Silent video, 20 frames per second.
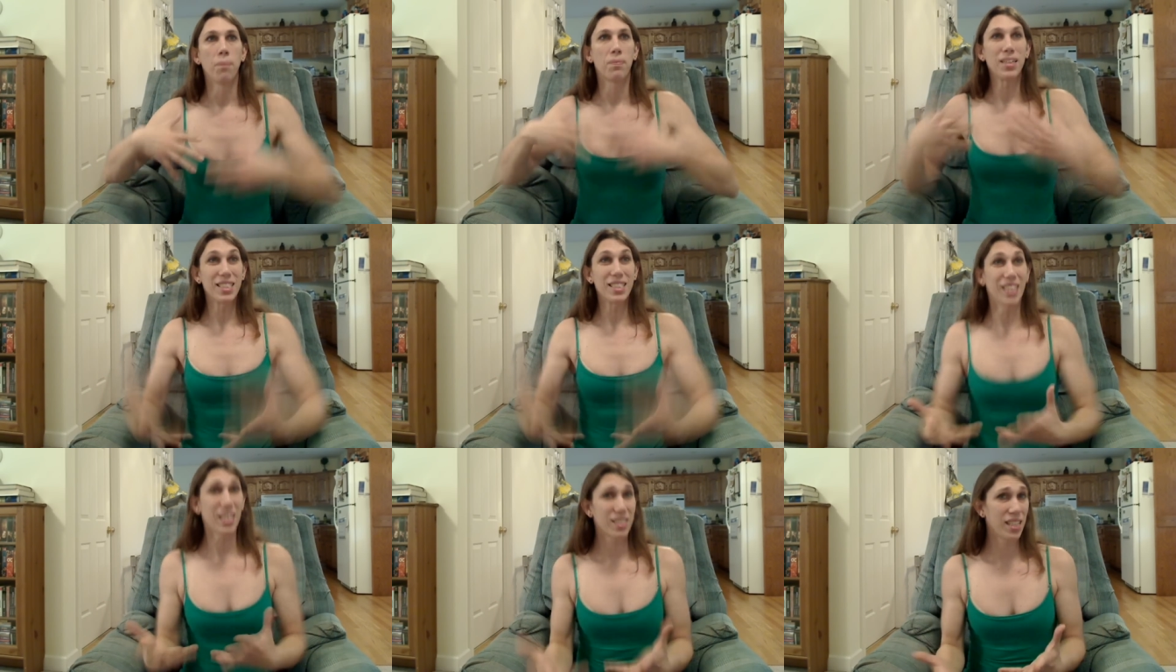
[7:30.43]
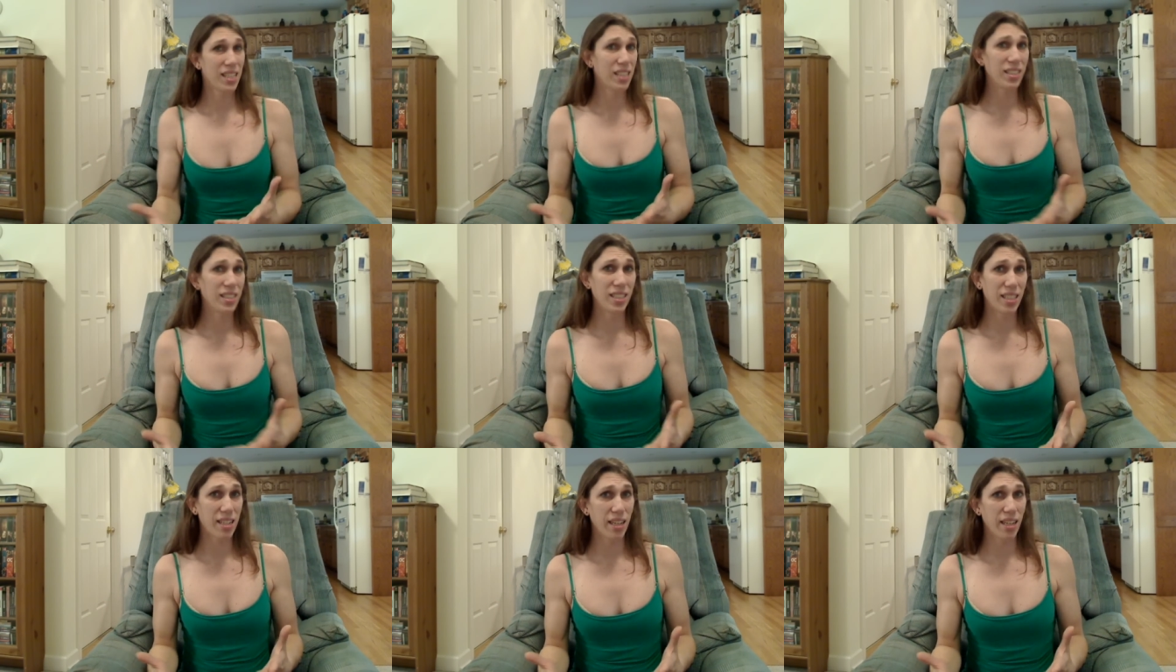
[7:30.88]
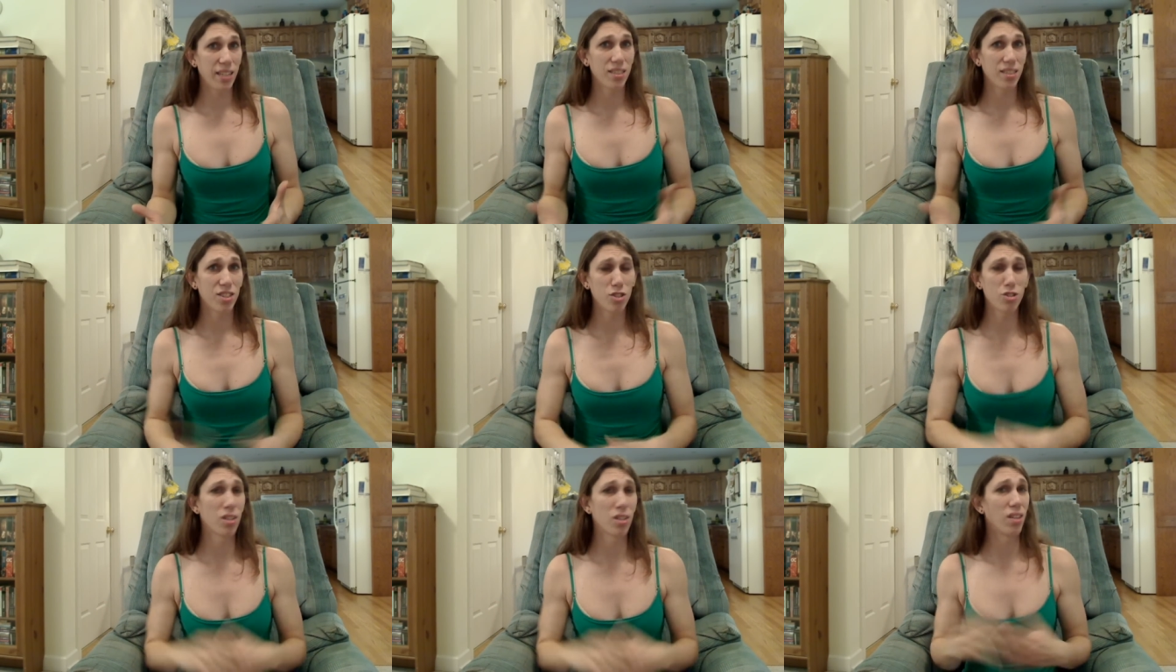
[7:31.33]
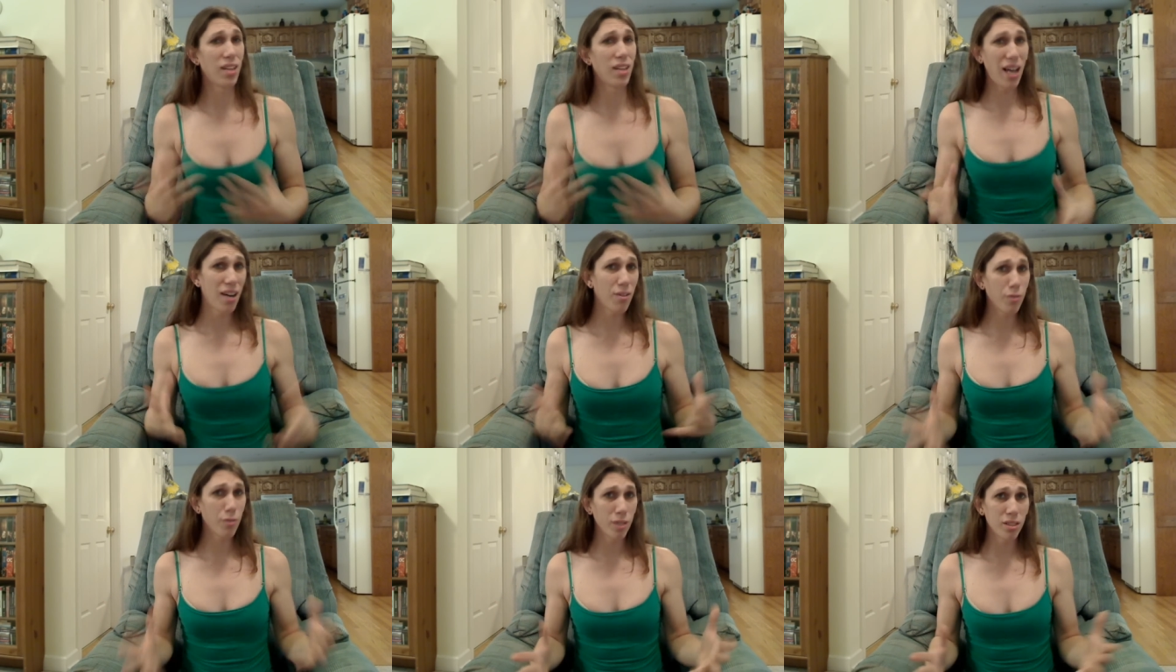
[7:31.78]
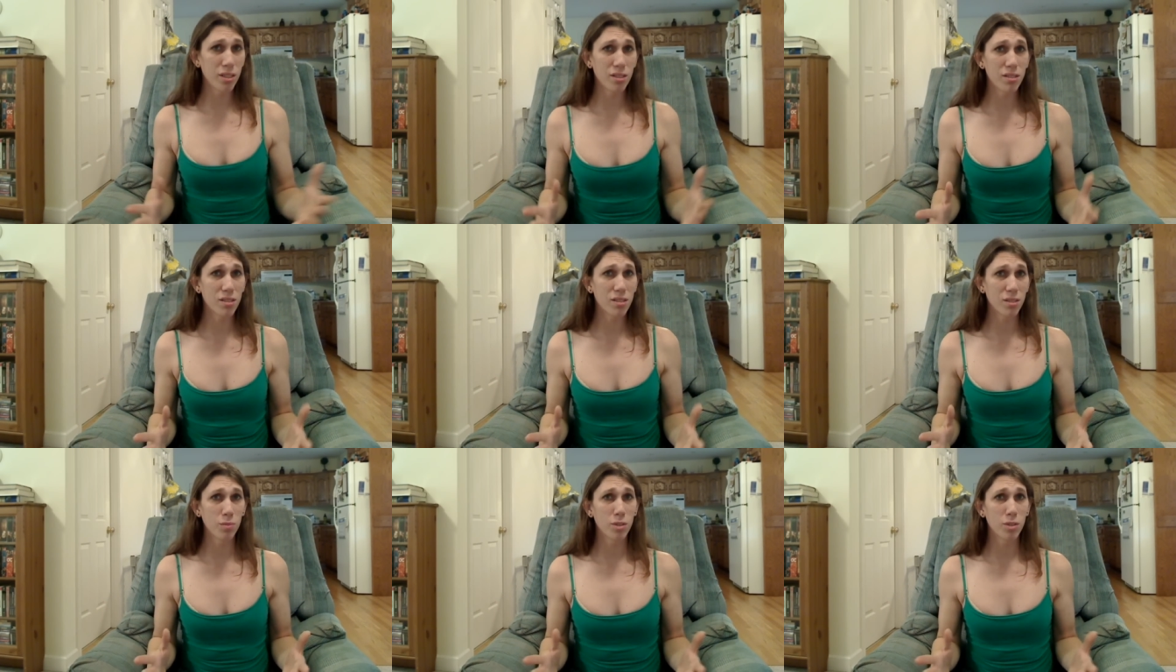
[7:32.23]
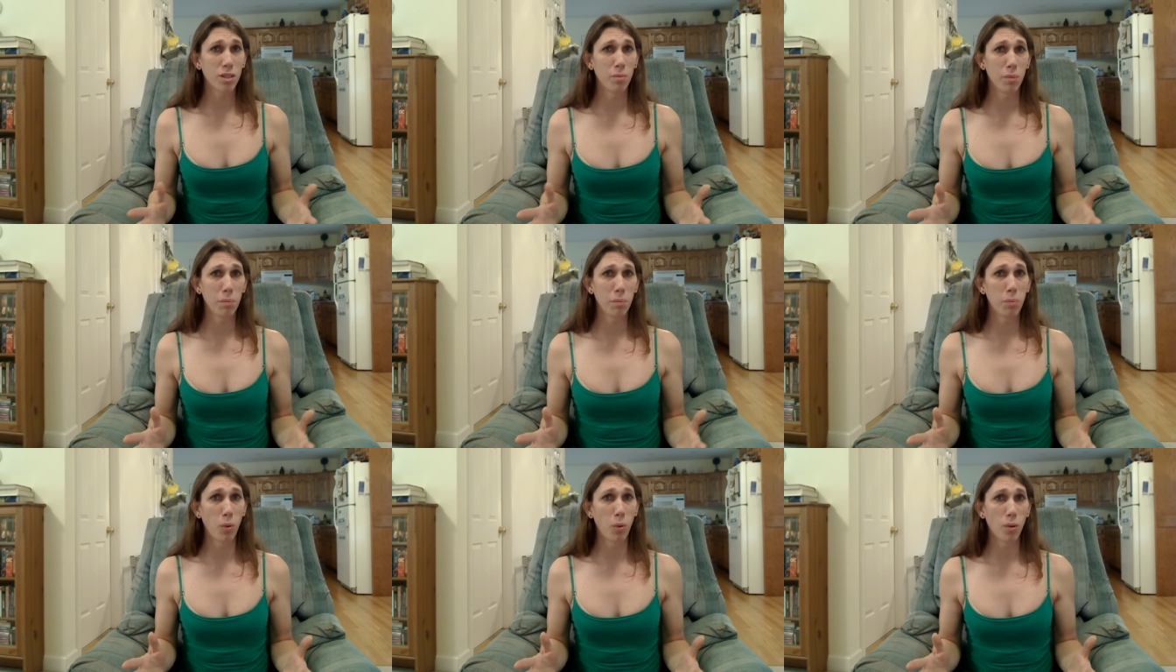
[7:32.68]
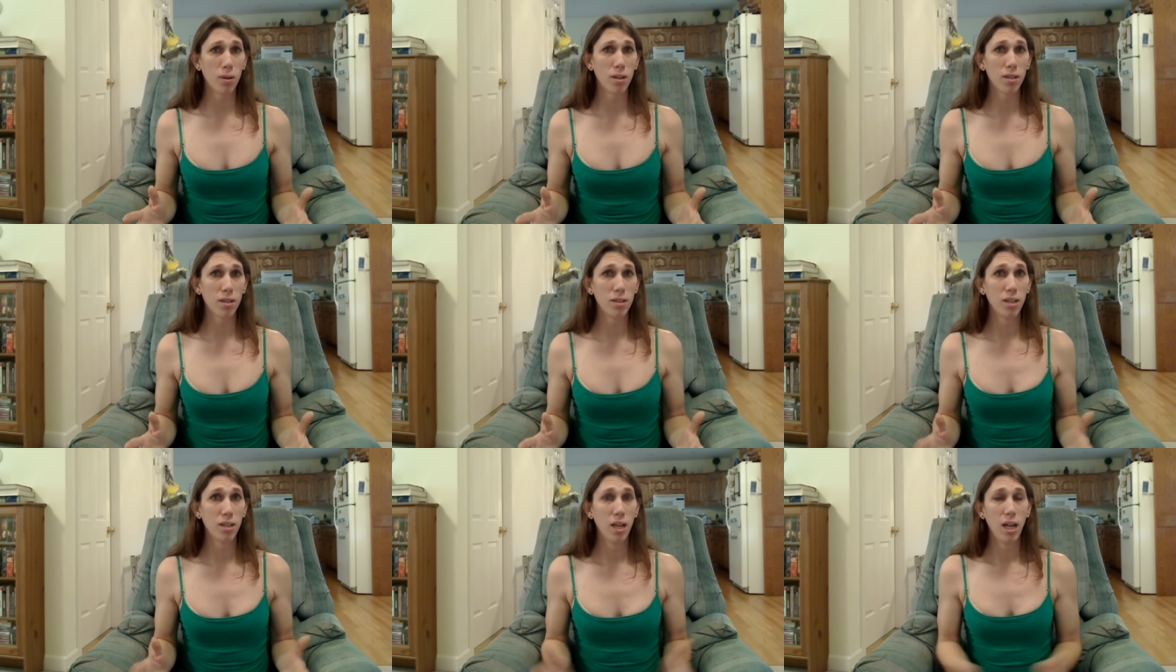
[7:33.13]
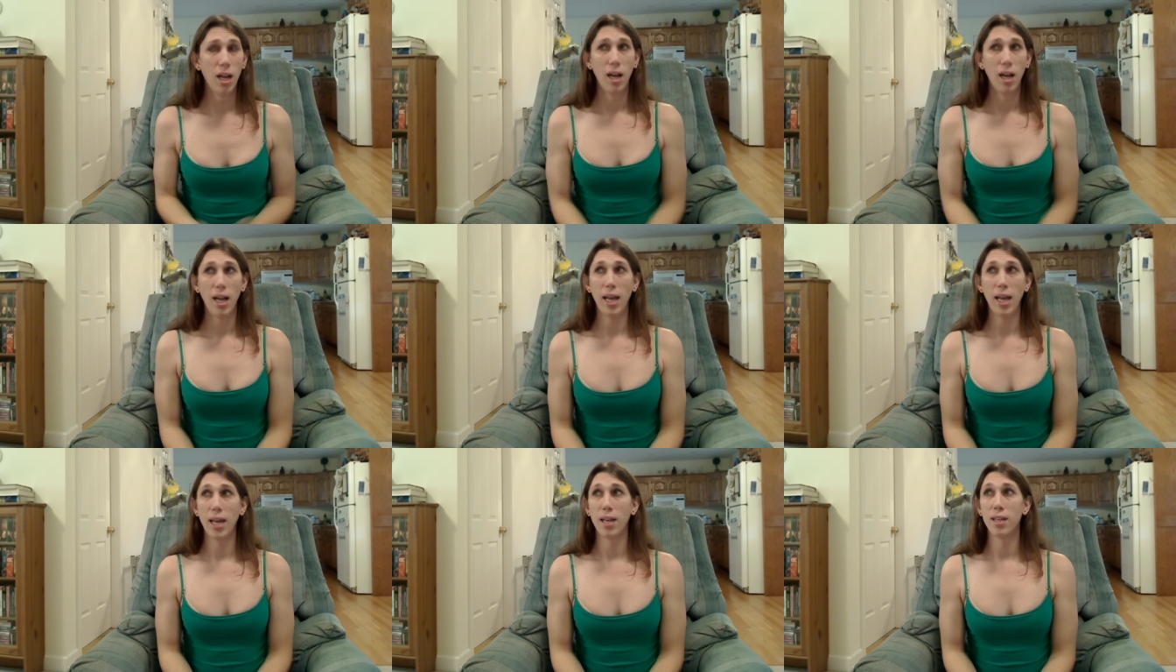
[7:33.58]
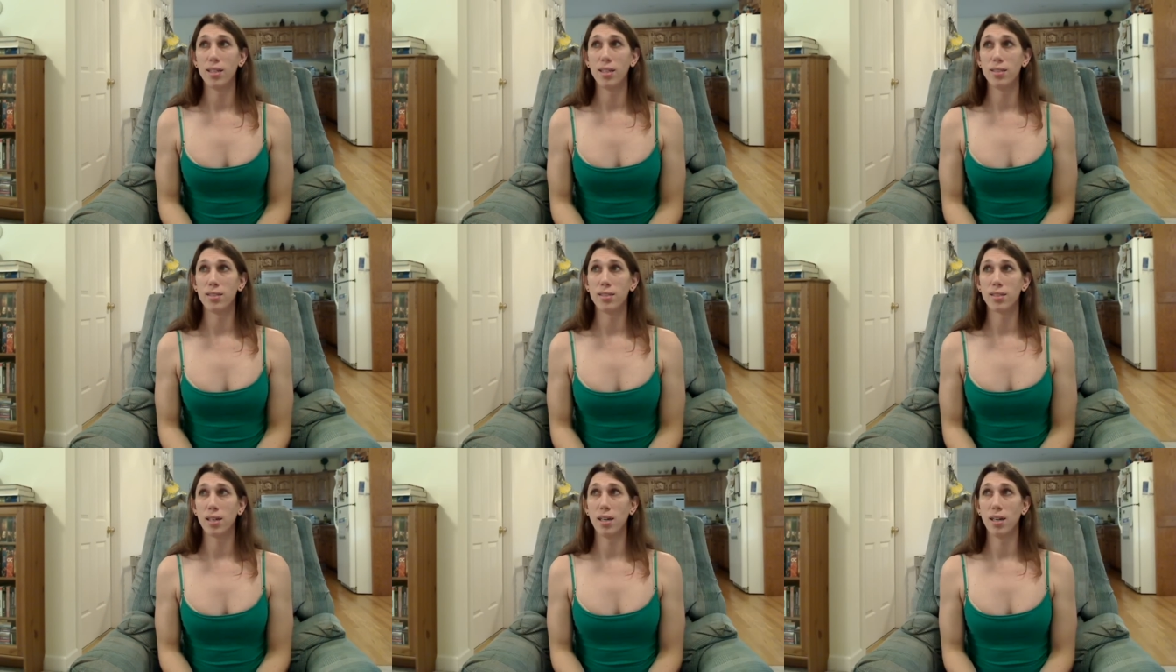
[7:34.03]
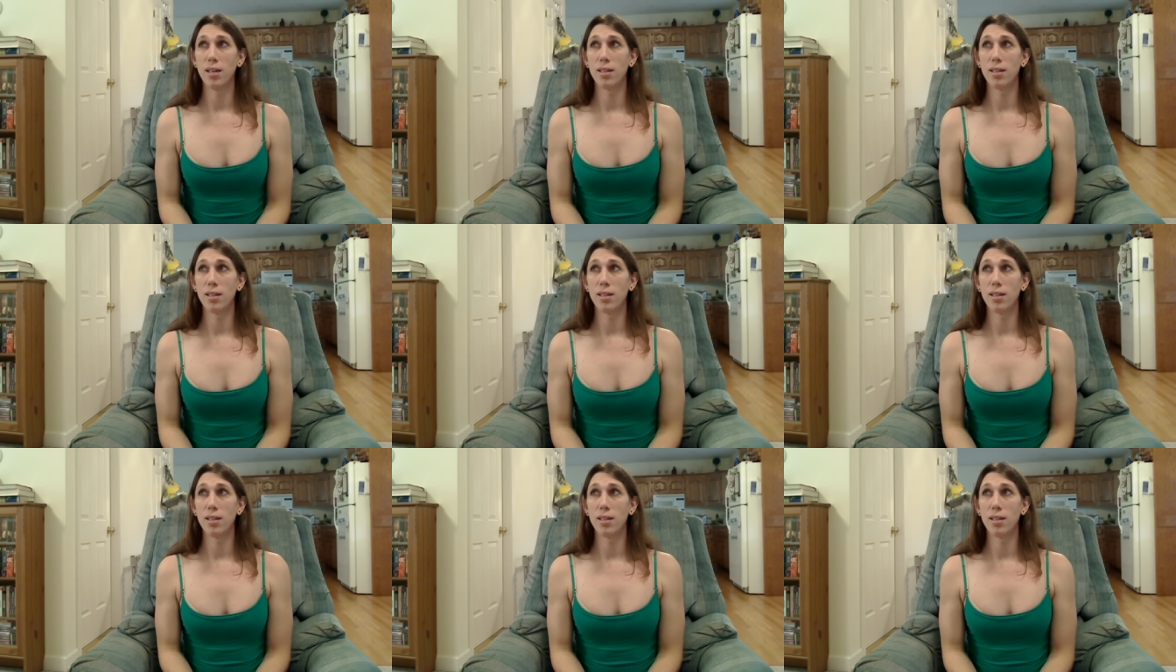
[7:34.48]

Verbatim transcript: That's not exactly the case. There's a lot of reasons someone can be poor, and